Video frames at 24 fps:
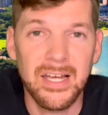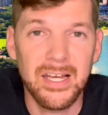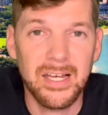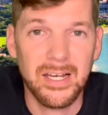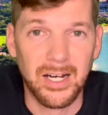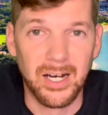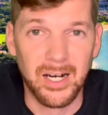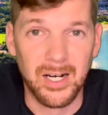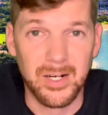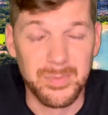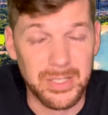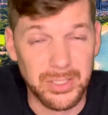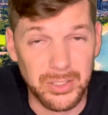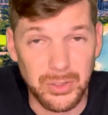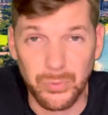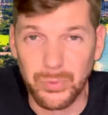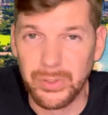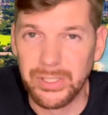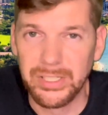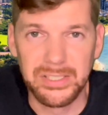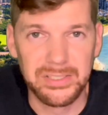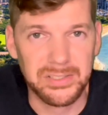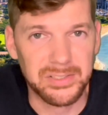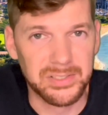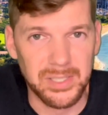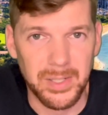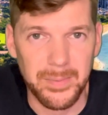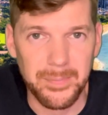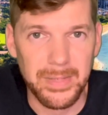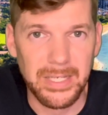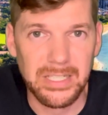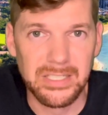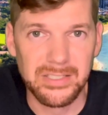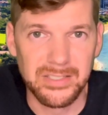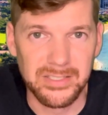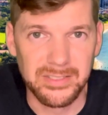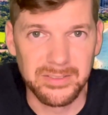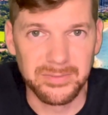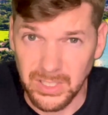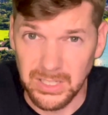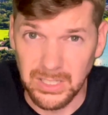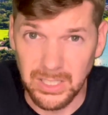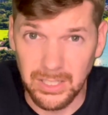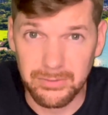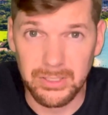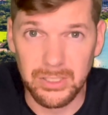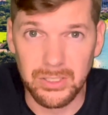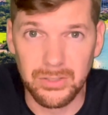um, and the wings. Amazing.
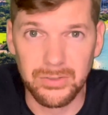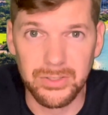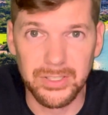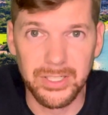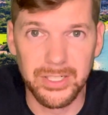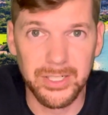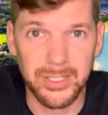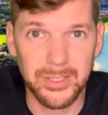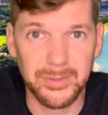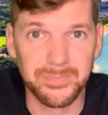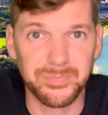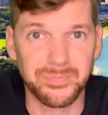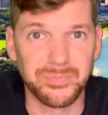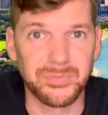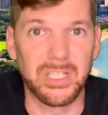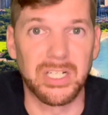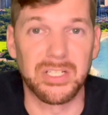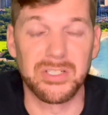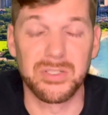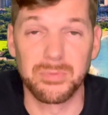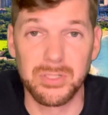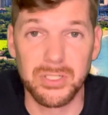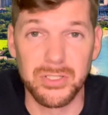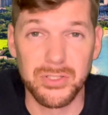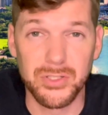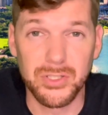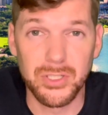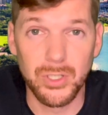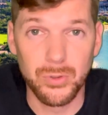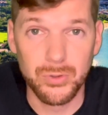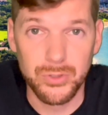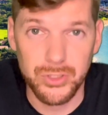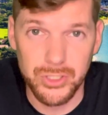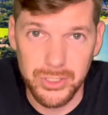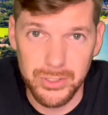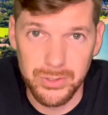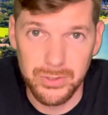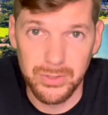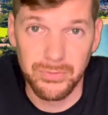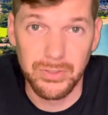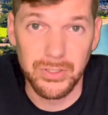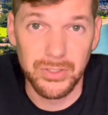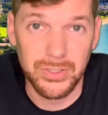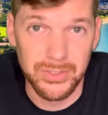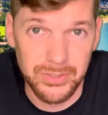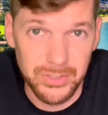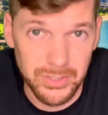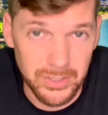Love it over there. Got some good soju if you're
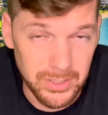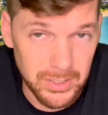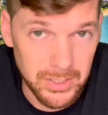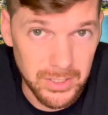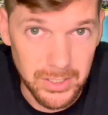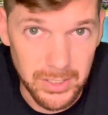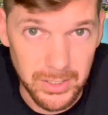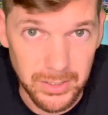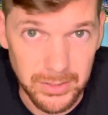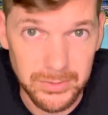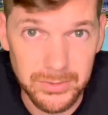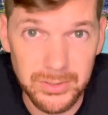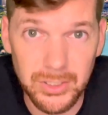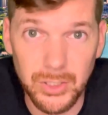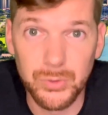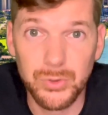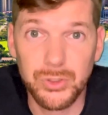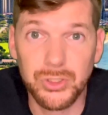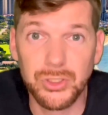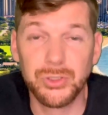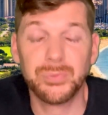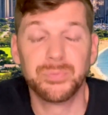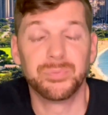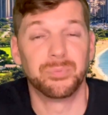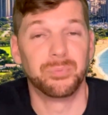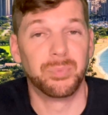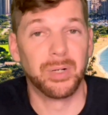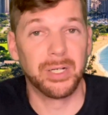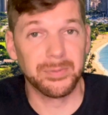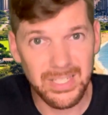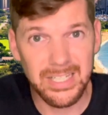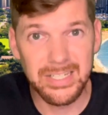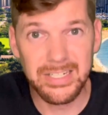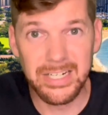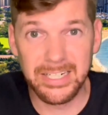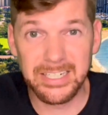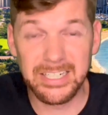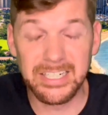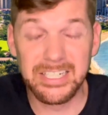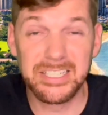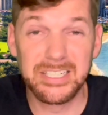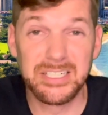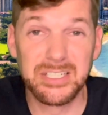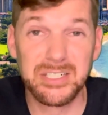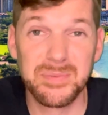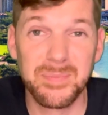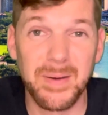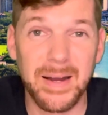into uh, soju. But not going to get
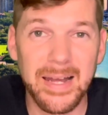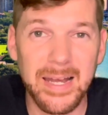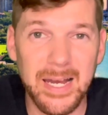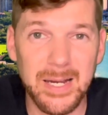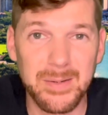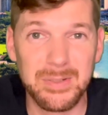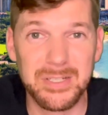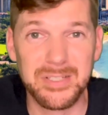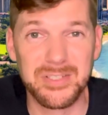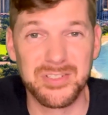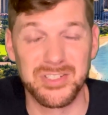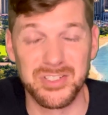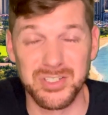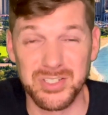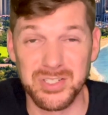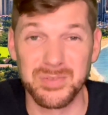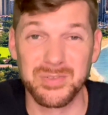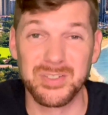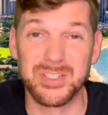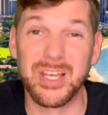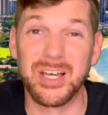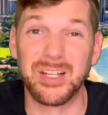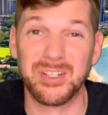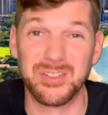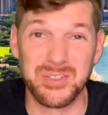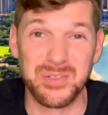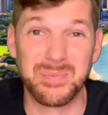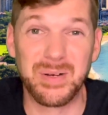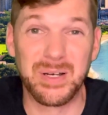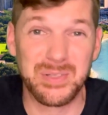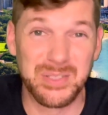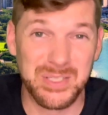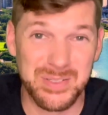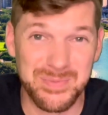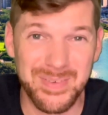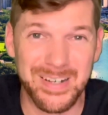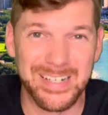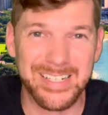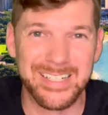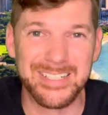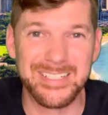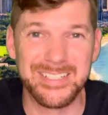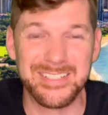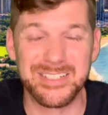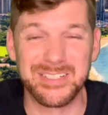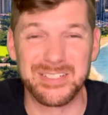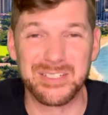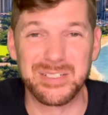into my habits, just telling you about the
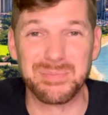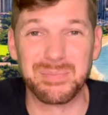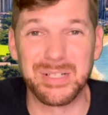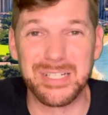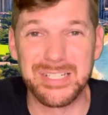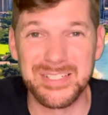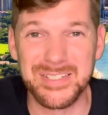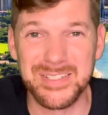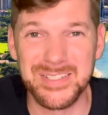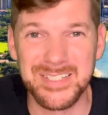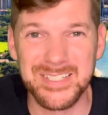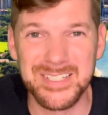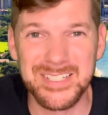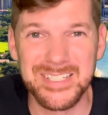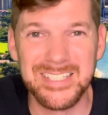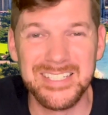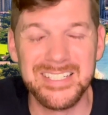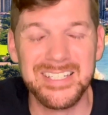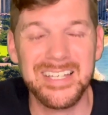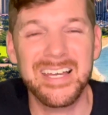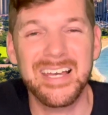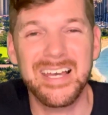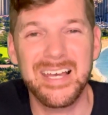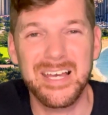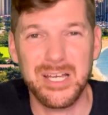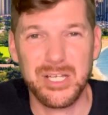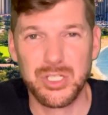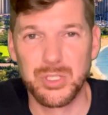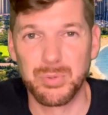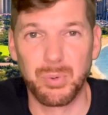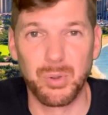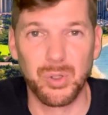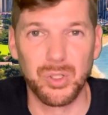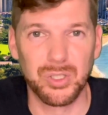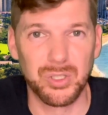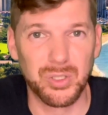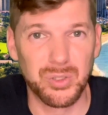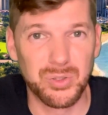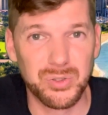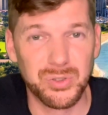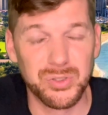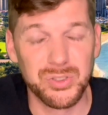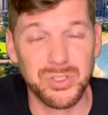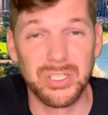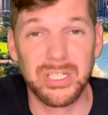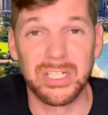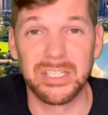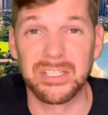amenities and good places to eat. Sport Local,
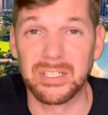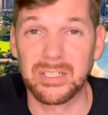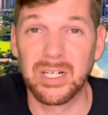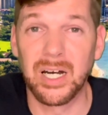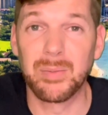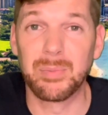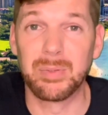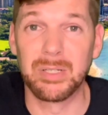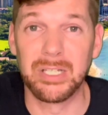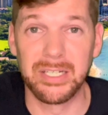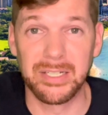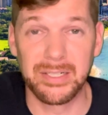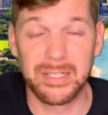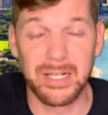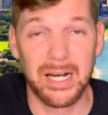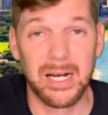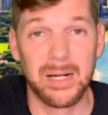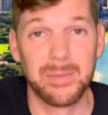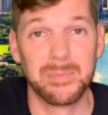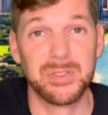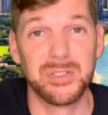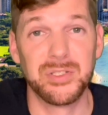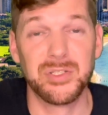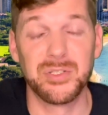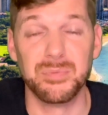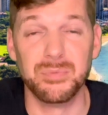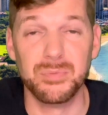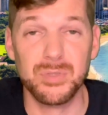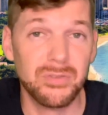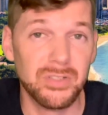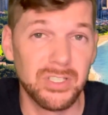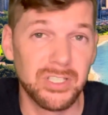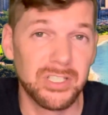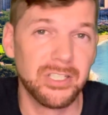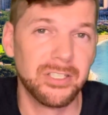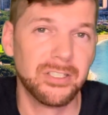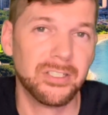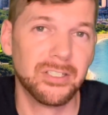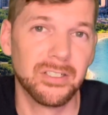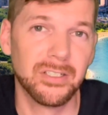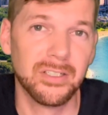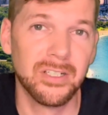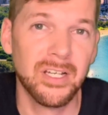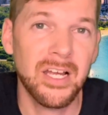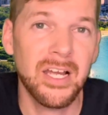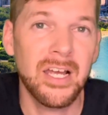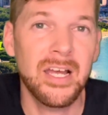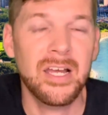you got the Kapolei Commons Movie Theater.
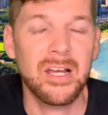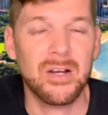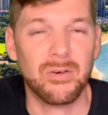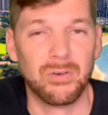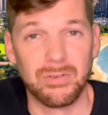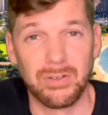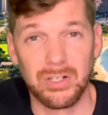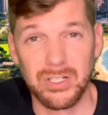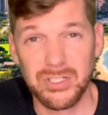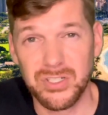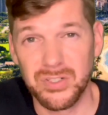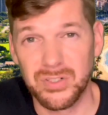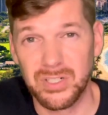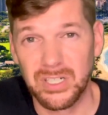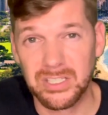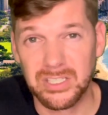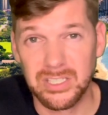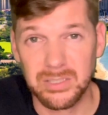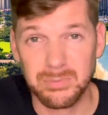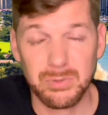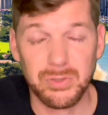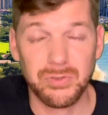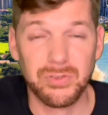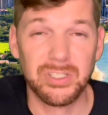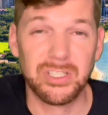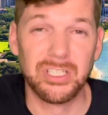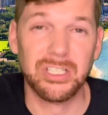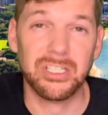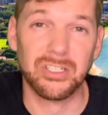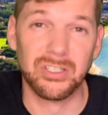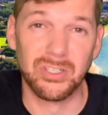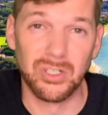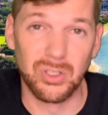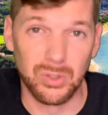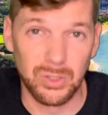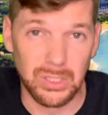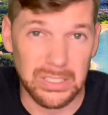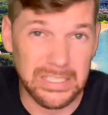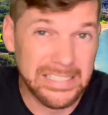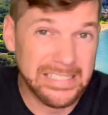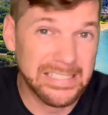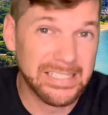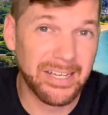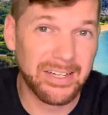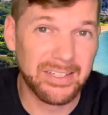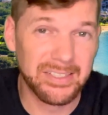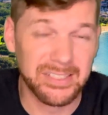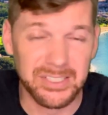We've also got the movie theater
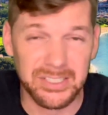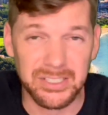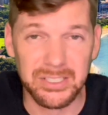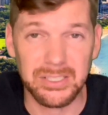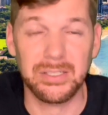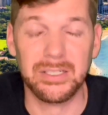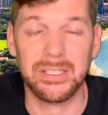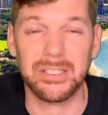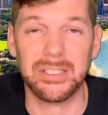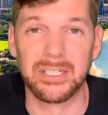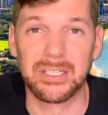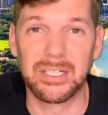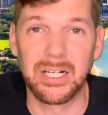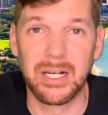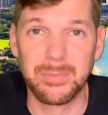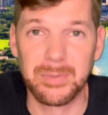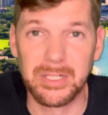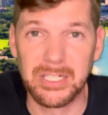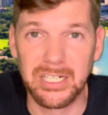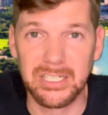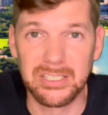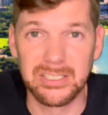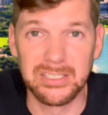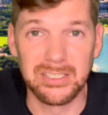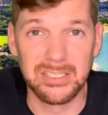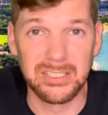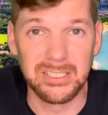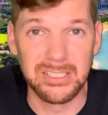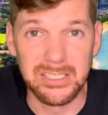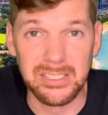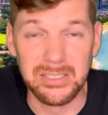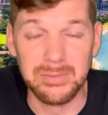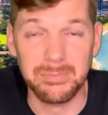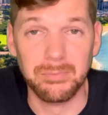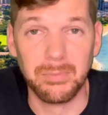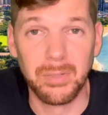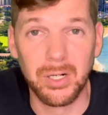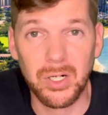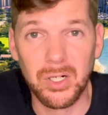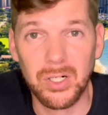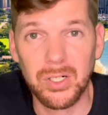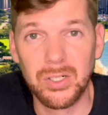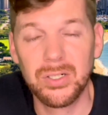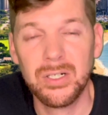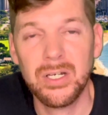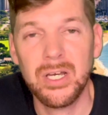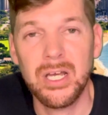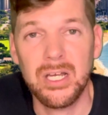Olena in the in the Kamakana Ali'i
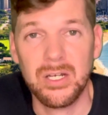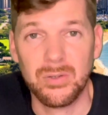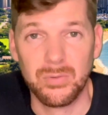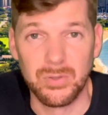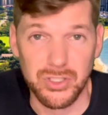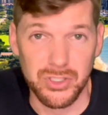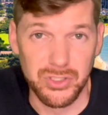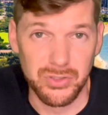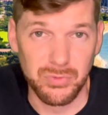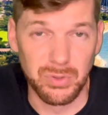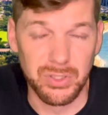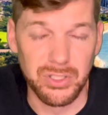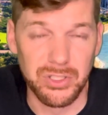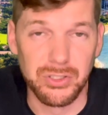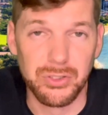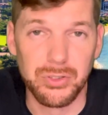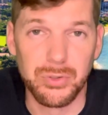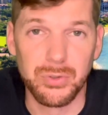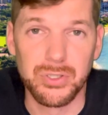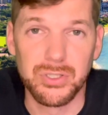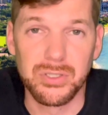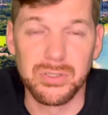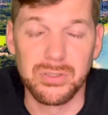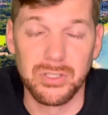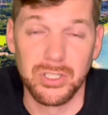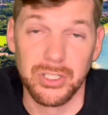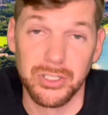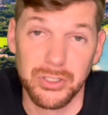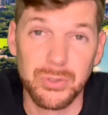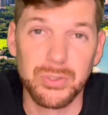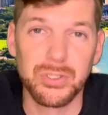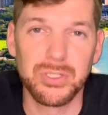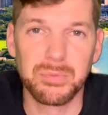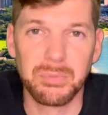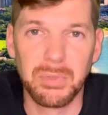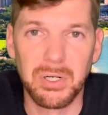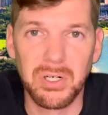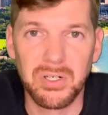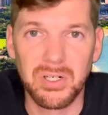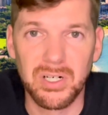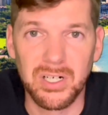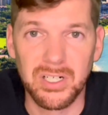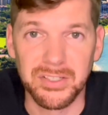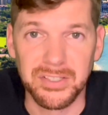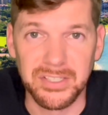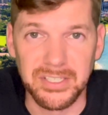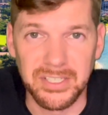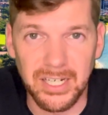Mall, which is one of the newest the newest mall
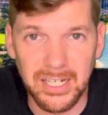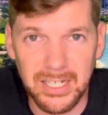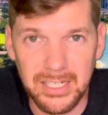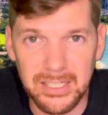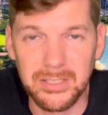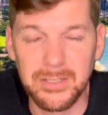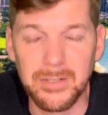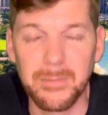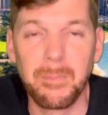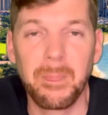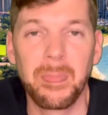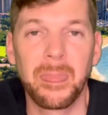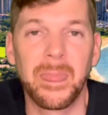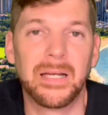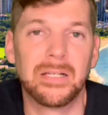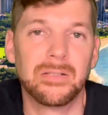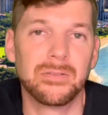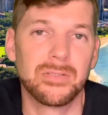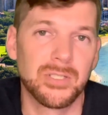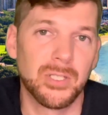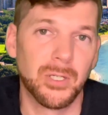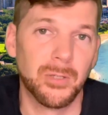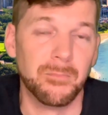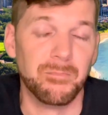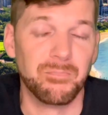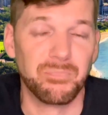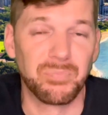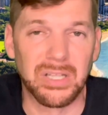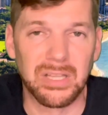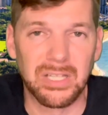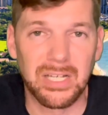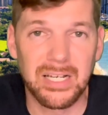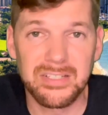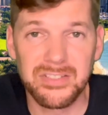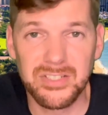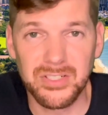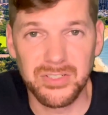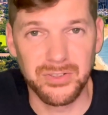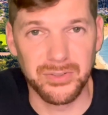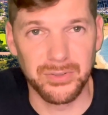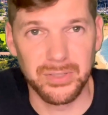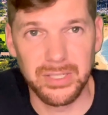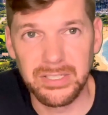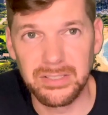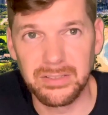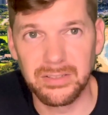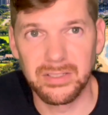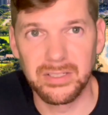on the island. So lots of
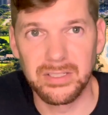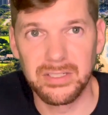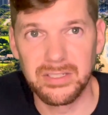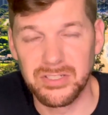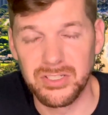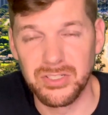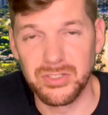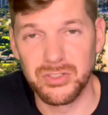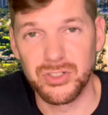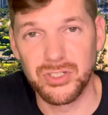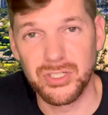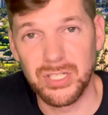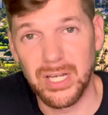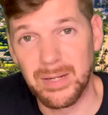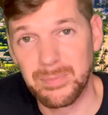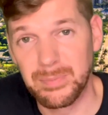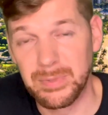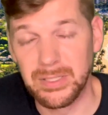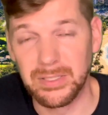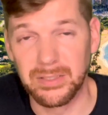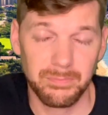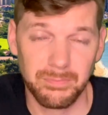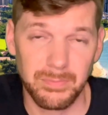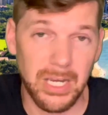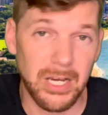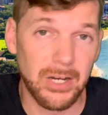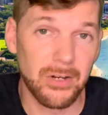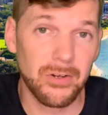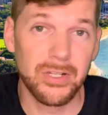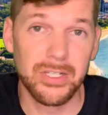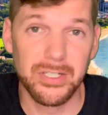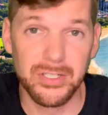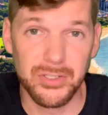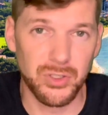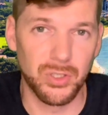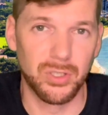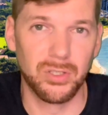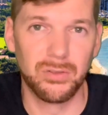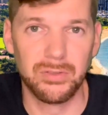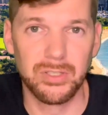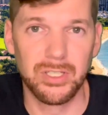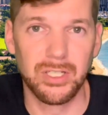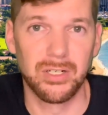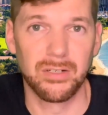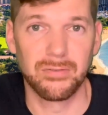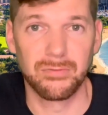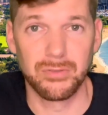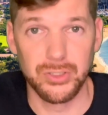great things and shopping areas over
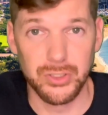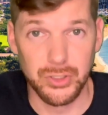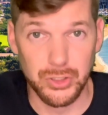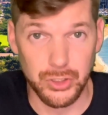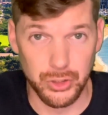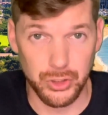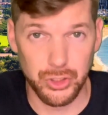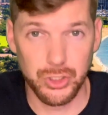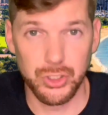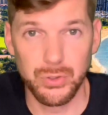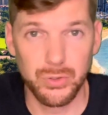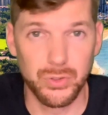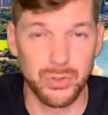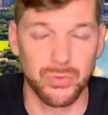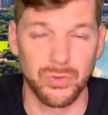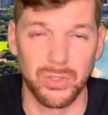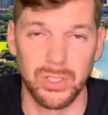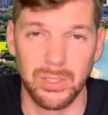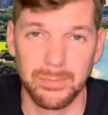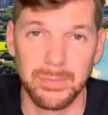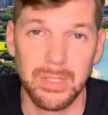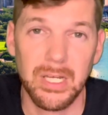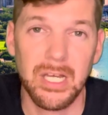there for you to choose from.